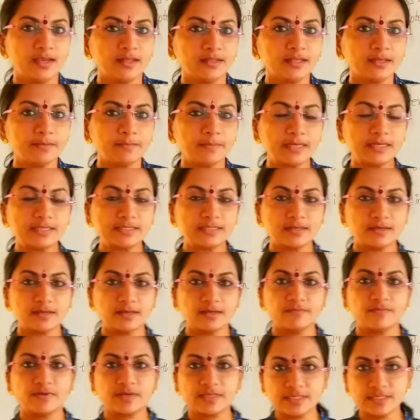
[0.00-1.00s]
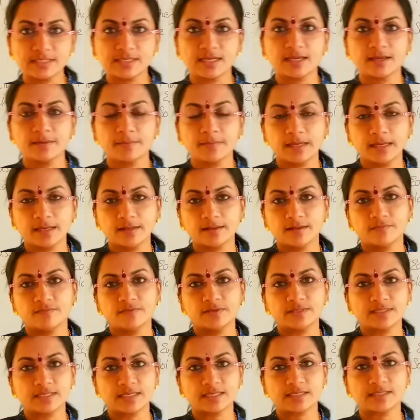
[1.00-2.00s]
That means first time in the
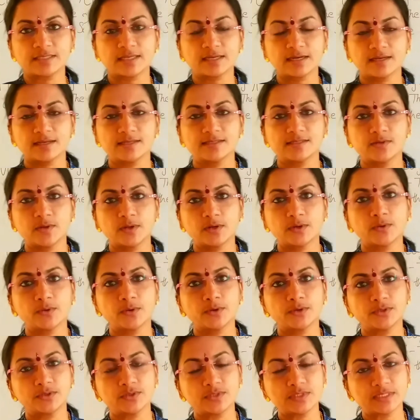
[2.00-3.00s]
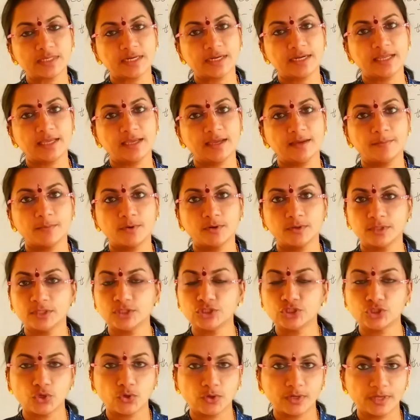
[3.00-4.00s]
6th class you are going to study about the
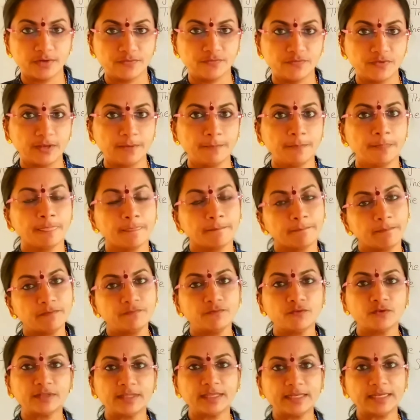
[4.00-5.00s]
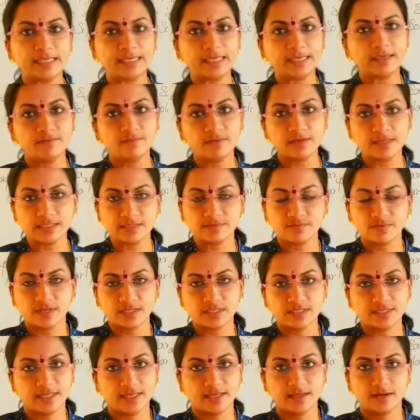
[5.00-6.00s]
geography. Before that EVS was
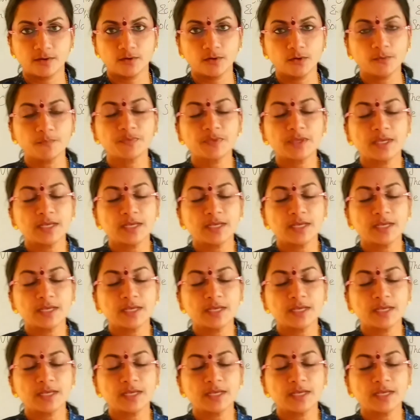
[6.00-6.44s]
there, no?